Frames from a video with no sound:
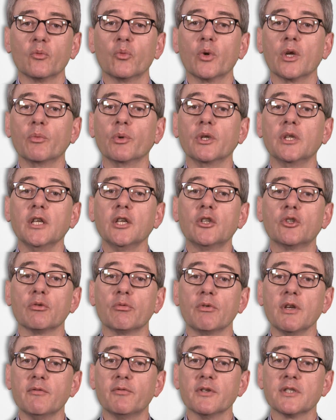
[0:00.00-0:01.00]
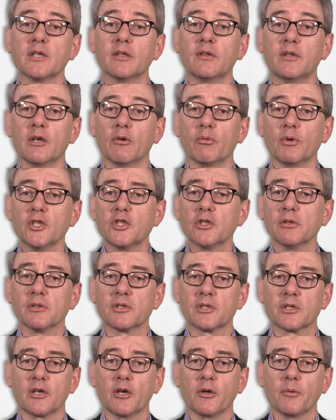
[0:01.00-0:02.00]
we would need to revisit the original
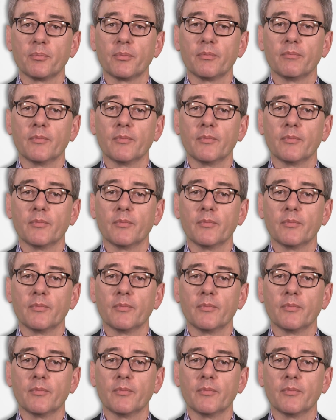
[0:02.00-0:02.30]
scope